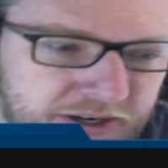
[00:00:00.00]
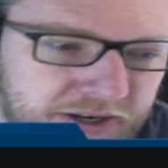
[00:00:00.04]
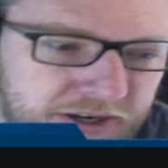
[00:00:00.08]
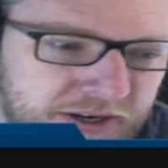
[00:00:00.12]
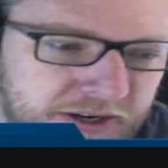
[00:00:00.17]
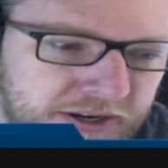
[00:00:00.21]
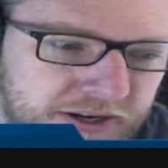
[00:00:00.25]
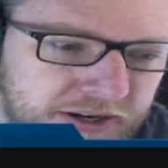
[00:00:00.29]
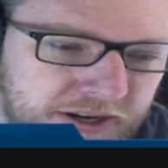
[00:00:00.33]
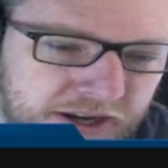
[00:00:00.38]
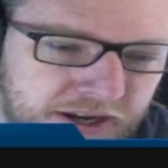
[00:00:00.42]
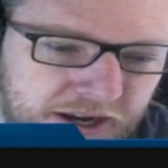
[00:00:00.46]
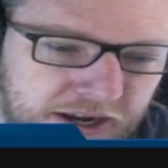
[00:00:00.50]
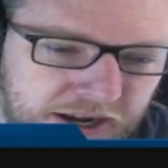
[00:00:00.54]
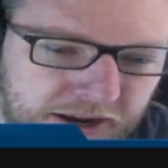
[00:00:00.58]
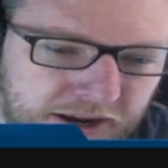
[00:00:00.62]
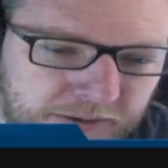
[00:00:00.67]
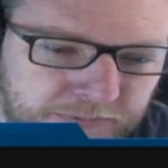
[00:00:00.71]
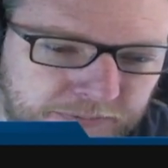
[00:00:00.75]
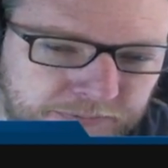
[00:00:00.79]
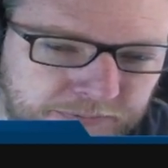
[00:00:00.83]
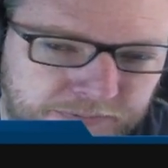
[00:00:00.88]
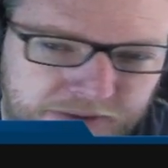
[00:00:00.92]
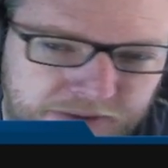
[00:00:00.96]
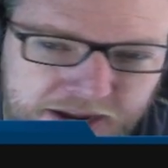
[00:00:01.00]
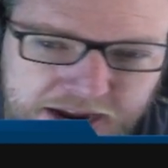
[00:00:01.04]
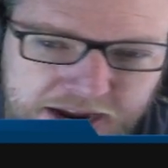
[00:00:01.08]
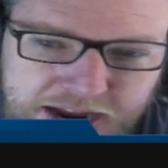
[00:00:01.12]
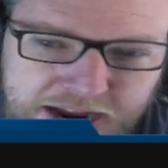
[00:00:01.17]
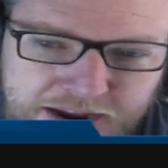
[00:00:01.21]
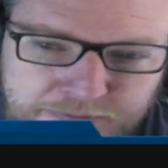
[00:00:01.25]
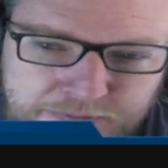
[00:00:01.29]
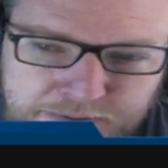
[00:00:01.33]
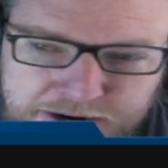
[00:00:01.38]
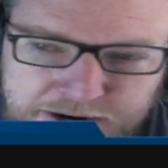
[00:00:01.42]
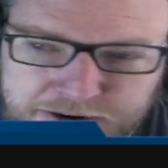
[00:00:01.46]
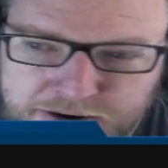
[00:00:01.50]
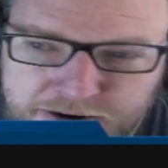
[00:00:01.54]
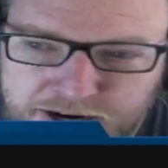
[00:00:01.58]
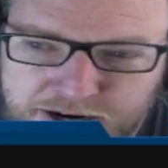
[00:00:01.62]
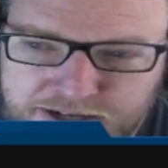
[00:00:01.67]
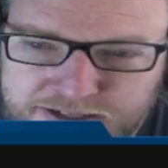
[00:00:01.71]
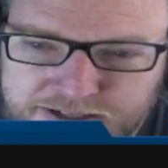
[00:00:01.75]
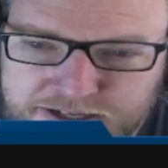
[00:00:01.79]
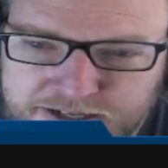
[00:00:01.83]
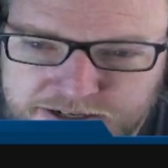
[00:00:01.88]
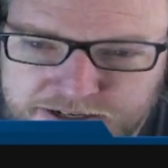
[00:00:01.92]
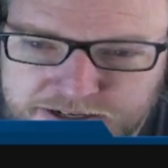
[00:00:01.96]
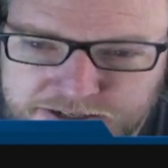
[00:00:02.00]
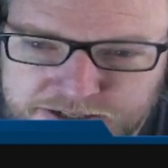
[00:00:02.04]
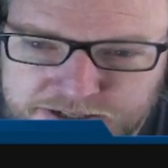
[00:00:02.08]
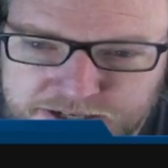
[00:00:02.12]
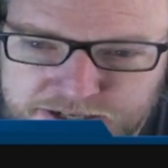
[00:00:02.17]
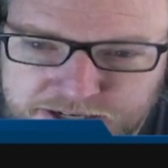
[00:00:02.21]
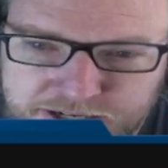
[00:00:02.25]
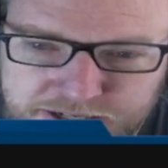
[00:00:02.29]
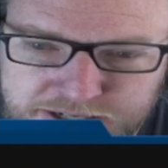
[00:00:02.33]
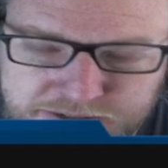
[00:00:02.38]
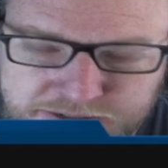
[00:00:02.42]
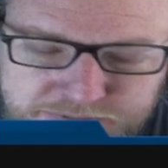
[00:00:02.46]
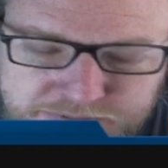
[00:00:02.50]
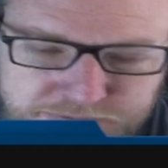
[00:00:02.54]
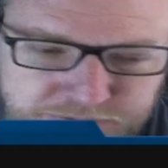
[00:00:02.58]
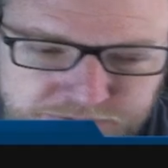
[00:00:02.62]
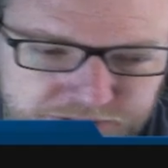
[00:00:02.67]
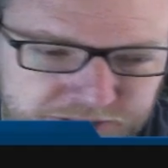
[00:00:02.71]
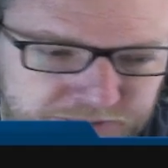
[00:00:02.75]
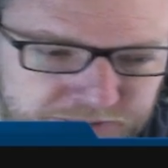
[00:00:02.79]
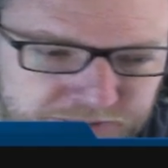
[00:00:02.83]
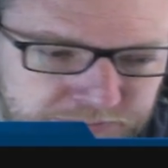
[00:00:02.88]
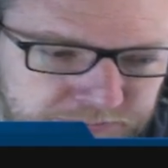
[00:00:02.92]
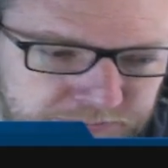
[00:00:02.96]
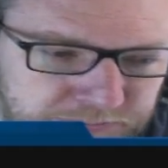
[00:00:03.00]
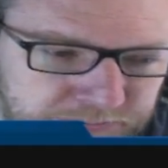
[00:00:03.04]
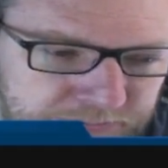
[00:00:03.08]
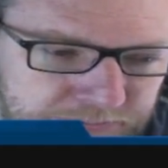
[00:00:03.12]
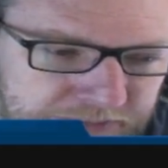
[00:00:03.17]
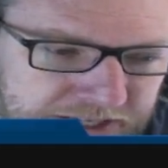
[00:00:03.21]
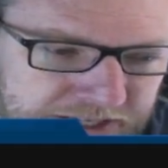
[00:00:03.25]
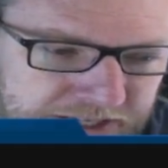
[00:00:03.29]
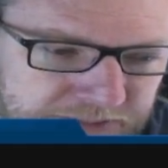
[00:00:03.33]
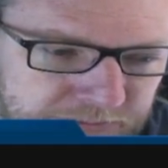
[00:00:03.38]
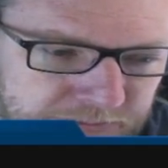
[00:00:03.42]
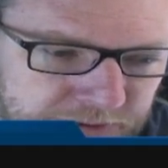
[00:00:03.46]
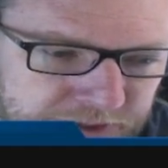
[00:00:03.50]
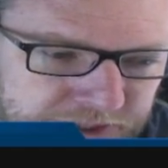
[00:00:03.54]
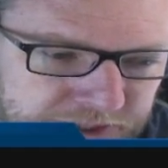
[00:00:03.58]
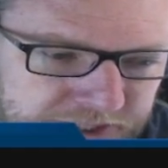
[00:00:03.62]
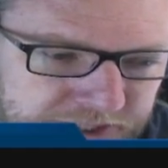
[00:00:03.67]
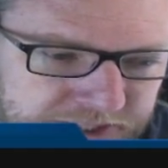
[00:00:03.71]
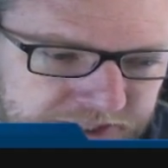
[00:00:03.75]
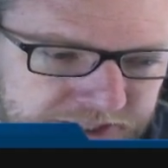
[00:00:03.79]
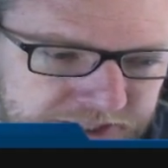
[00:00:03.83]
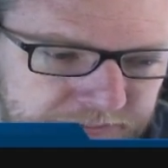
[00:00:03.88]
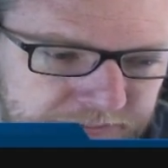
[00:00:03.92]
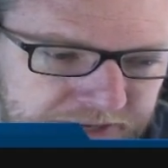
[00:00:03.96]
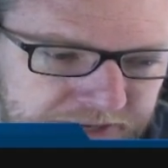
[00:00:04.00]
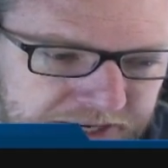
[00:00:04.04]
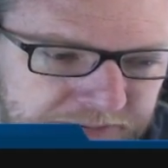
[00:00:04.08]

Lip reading: I have my crosshairs on, just makes more sense to me.